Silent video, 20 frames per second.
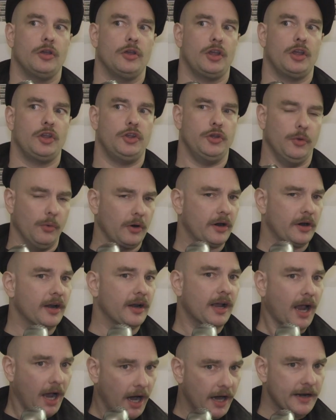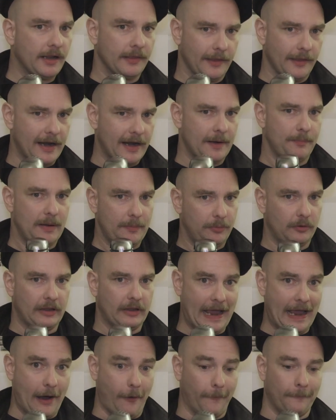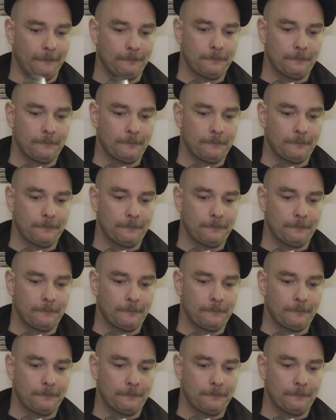you're going to cut a lot of people out.